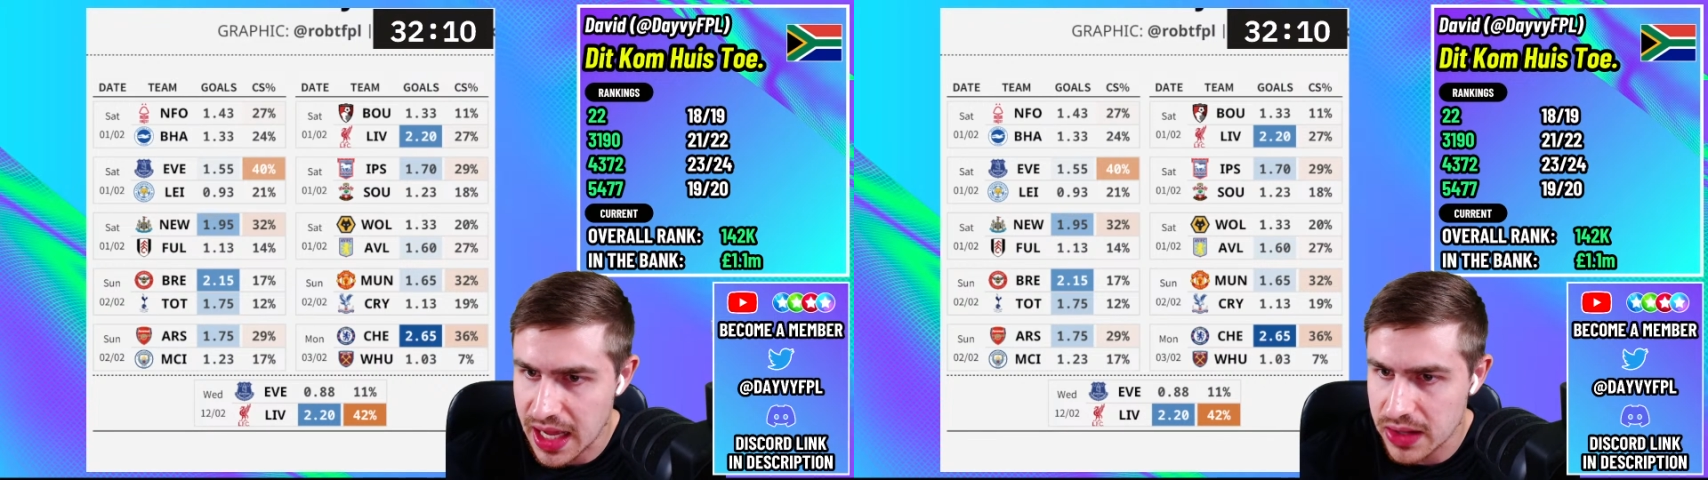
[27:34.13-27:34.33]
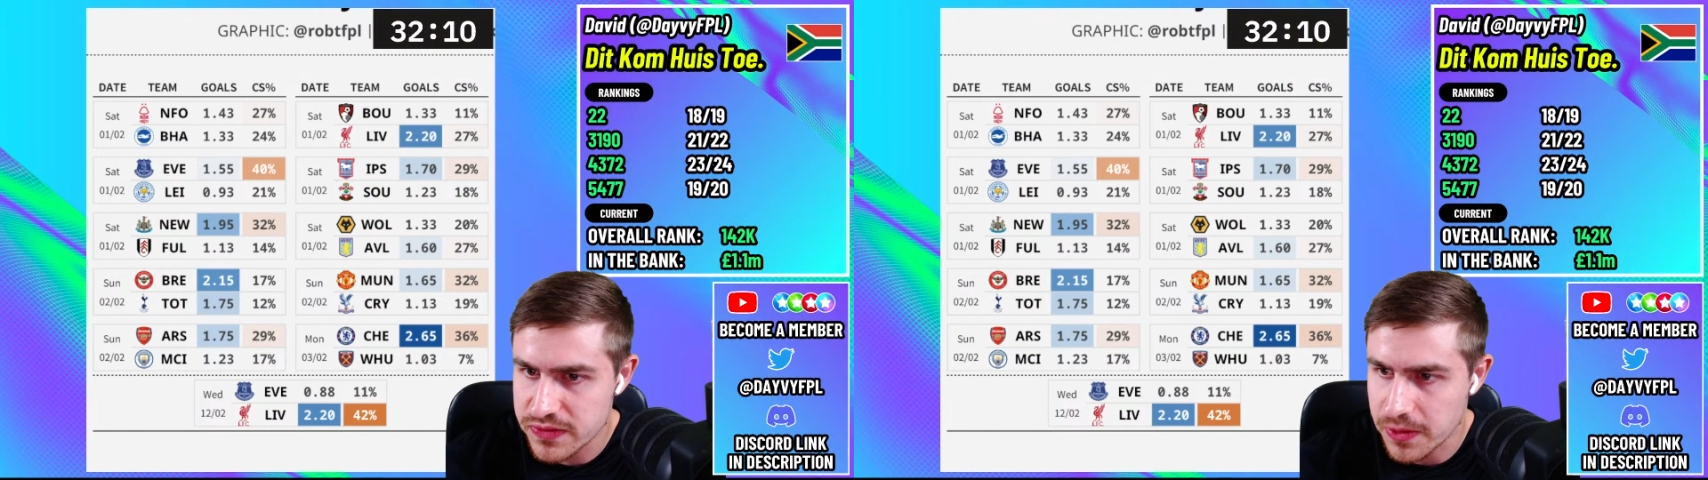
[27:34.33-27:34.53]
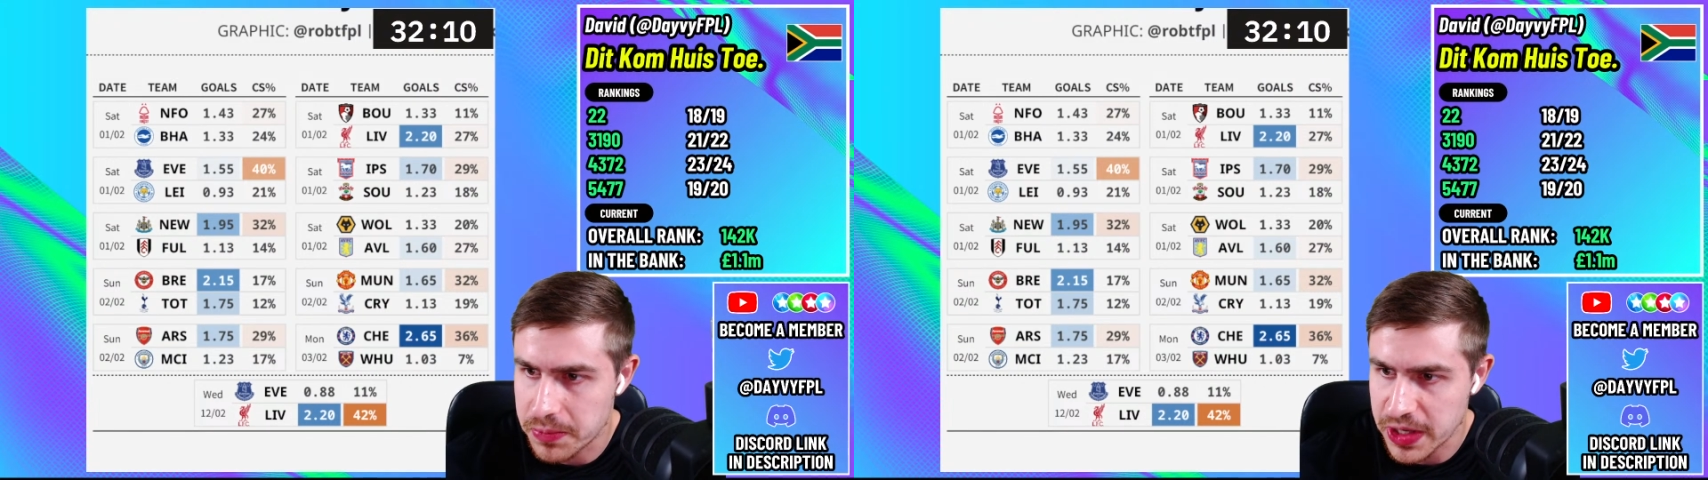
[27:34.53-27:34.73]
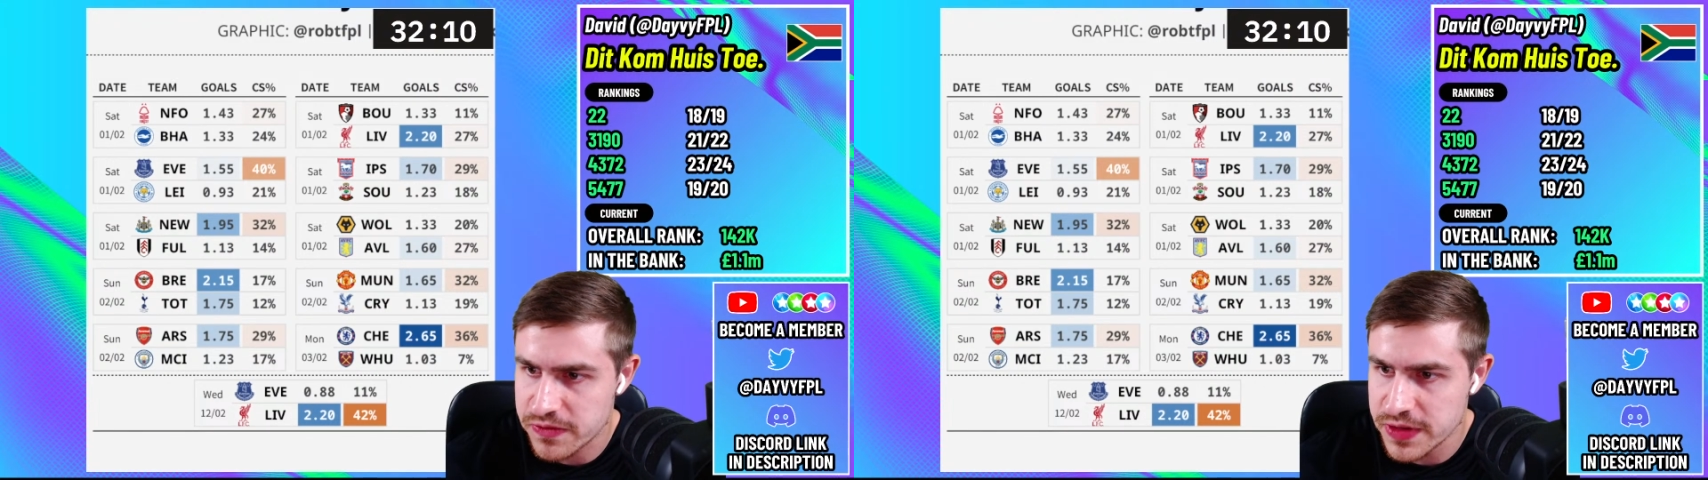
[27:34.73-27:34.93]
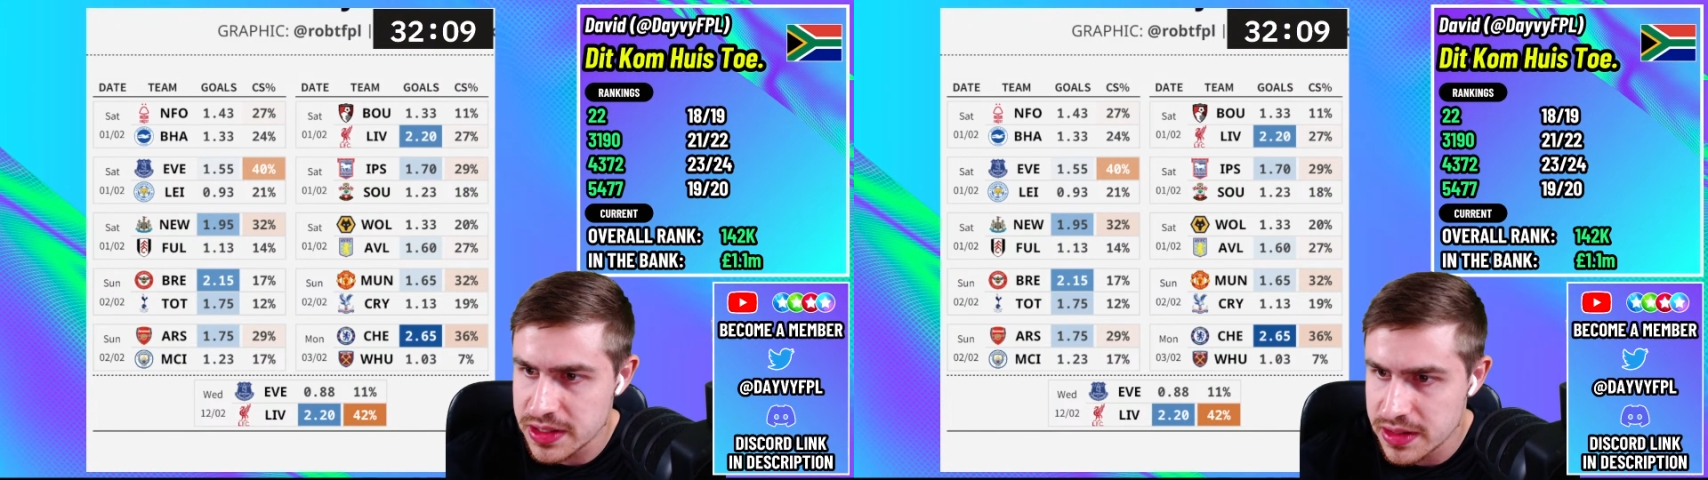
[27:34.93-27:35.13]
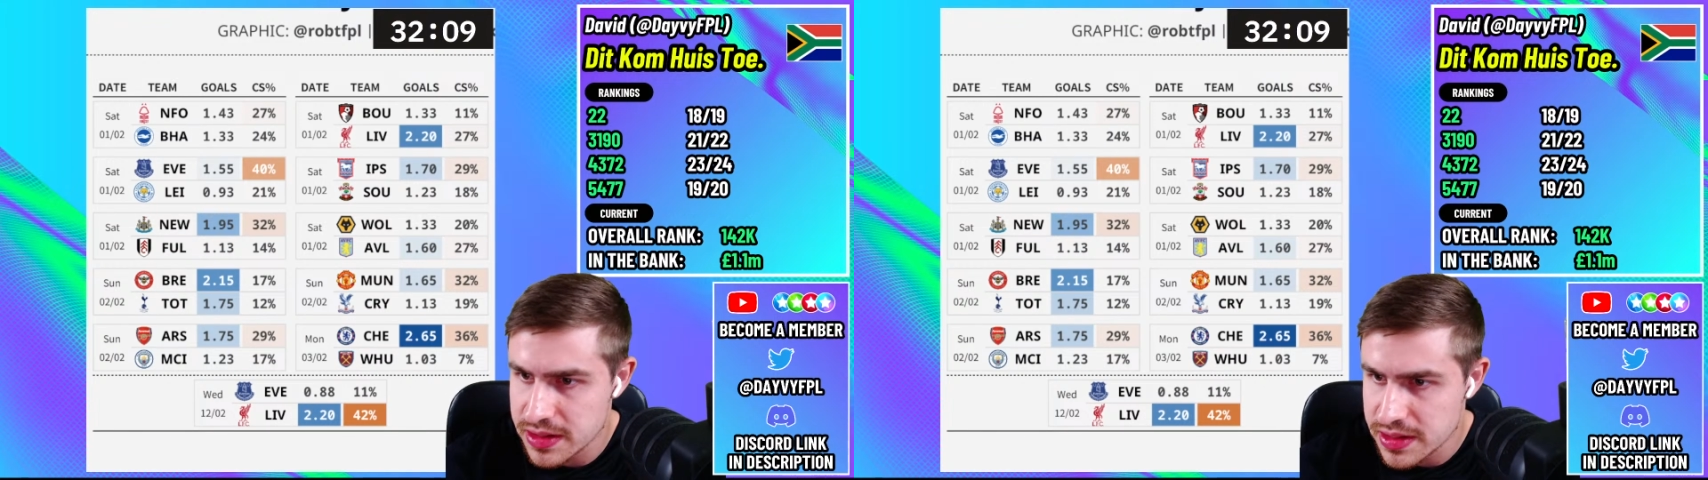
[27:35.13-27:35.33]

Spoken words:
out for Pickford.